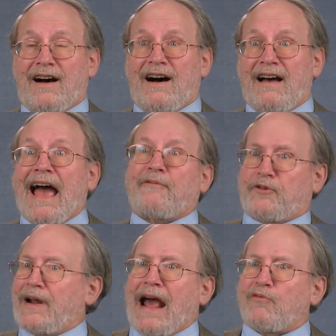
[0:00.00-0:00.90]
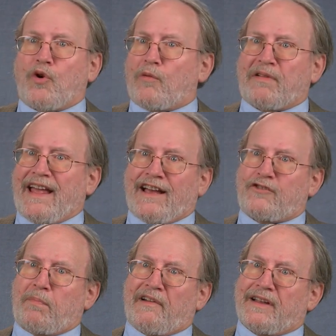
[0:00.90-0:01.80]
uh, after an outdoor play
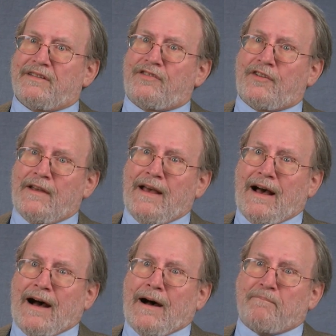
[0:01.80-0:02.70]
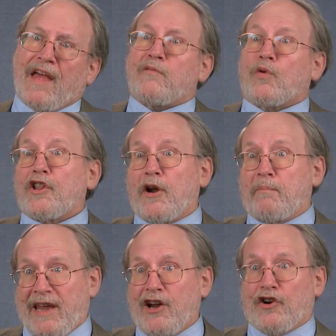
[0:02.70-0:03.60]
experience um, than were their
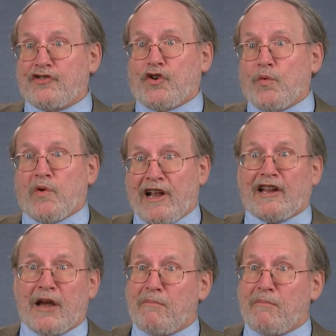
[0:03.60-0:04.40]
peers who really